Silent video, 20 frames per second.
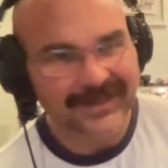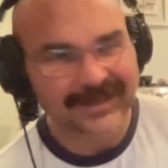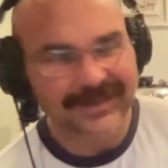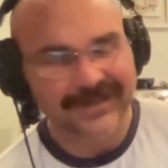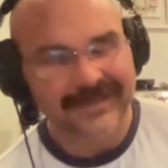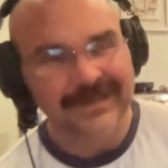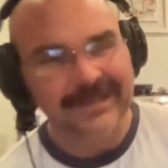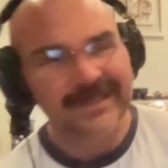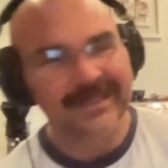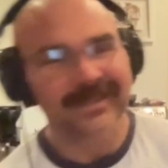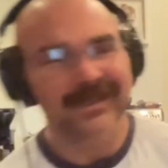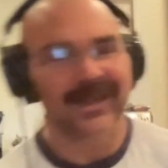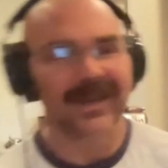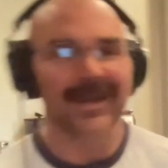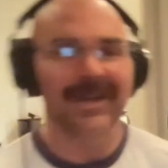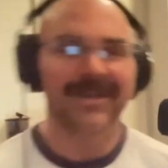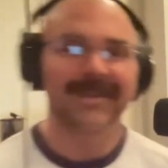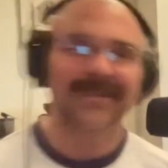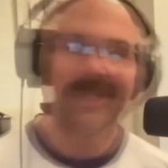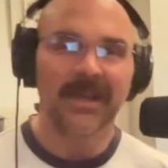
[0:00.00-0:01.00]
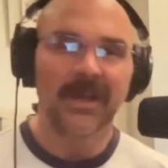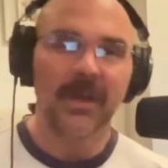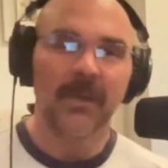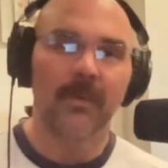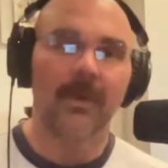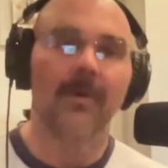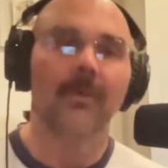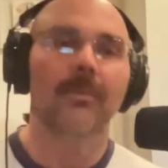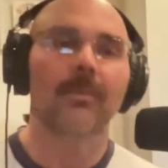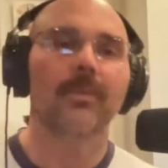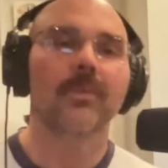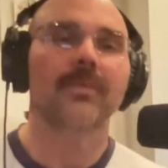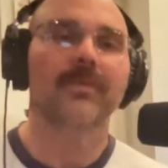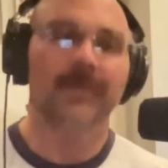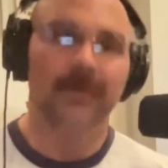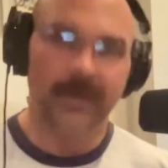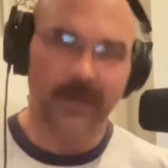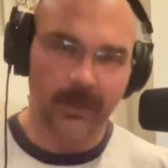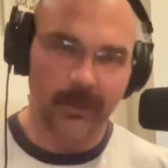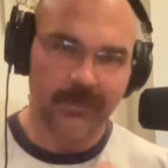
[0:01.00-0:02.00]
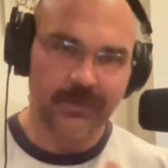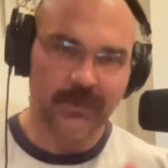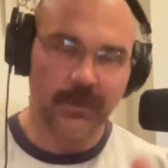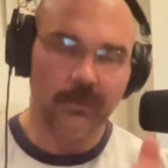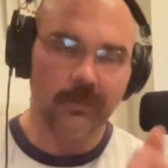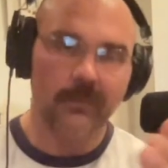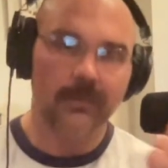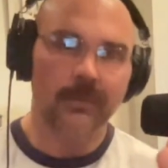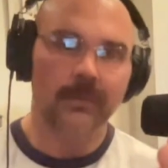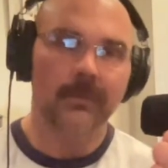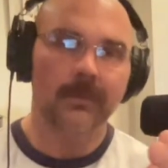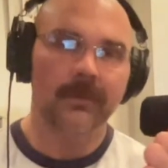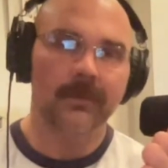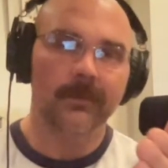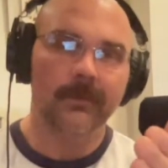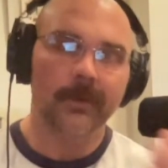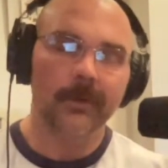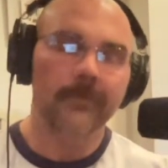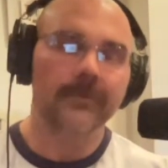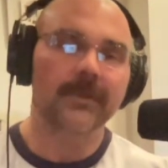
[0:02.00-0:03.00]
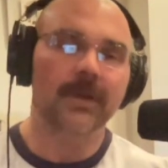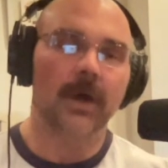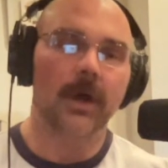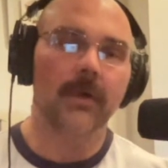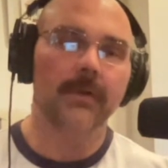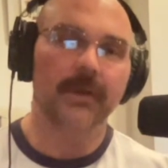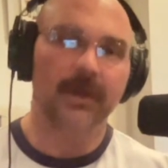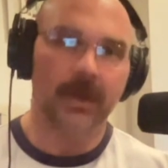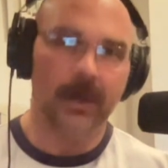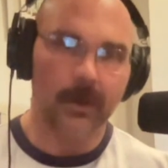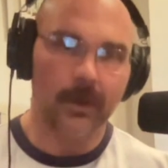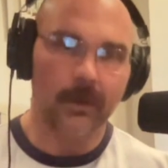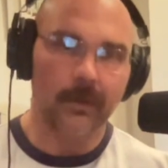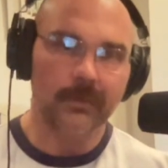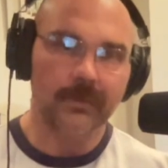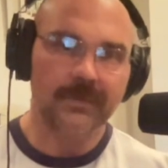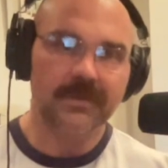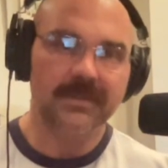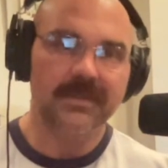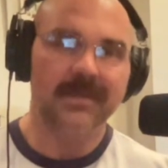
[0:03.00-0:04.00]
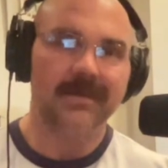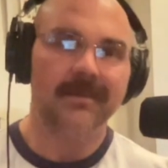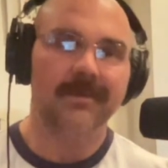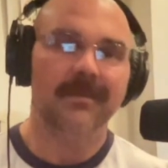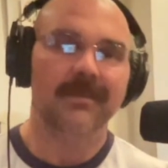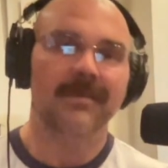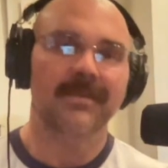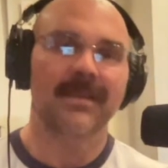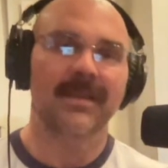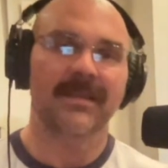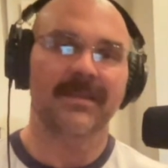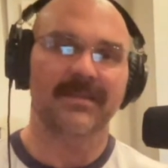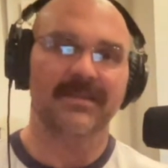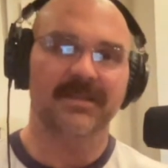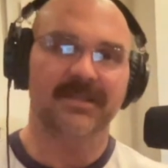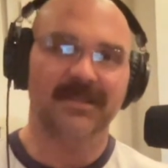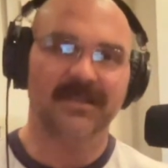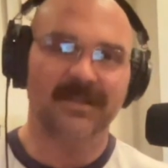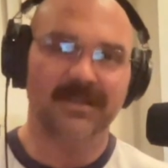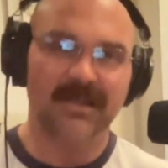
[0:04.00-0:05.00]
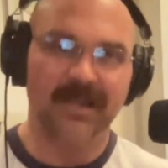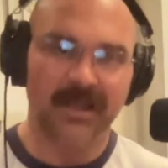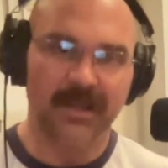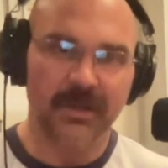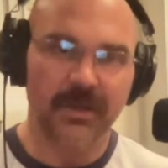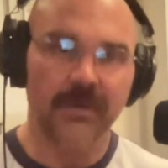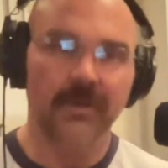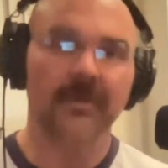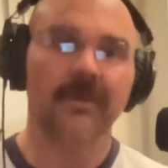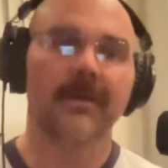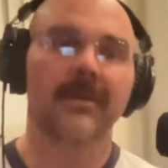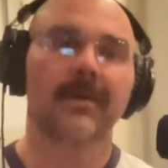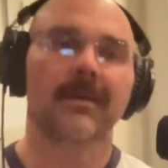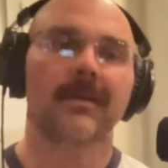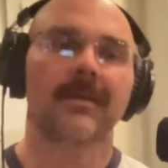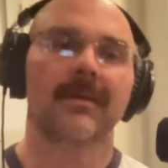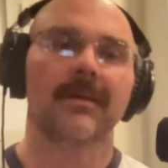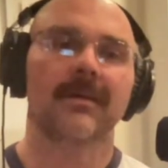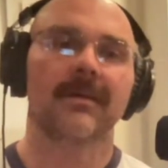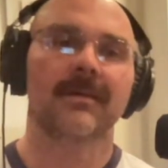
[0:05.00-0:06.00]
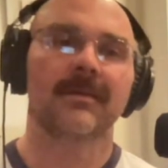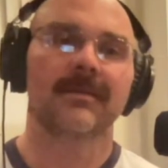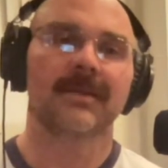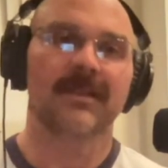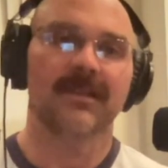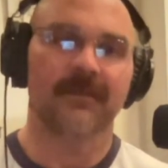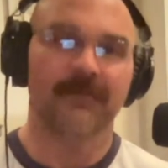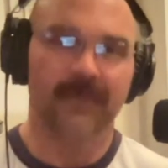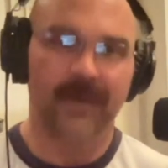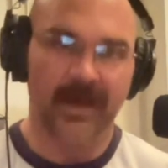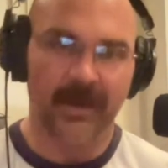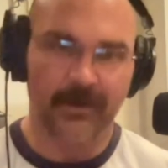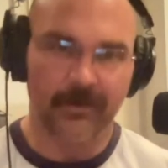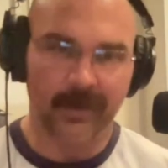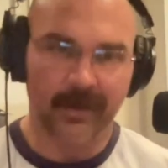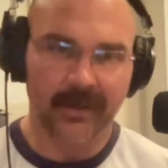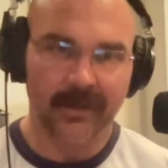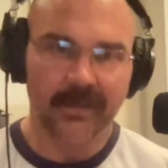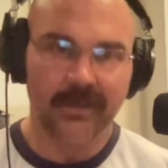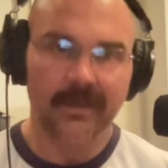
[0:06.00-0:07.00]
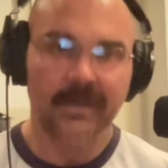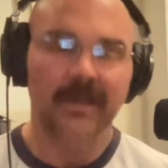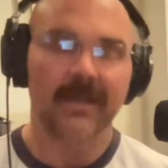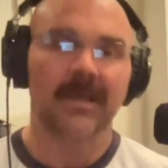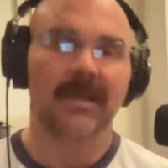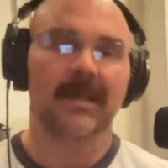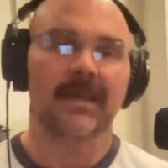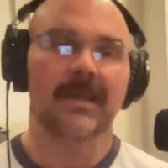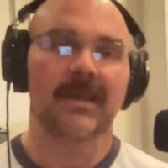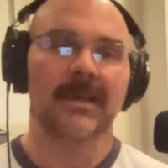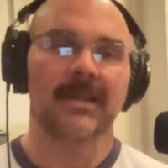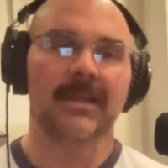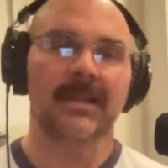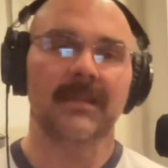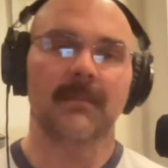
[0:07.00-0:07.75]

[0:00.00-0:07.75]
Yeah. Well, so Road Dogg knows that the senior, that the veteran, that the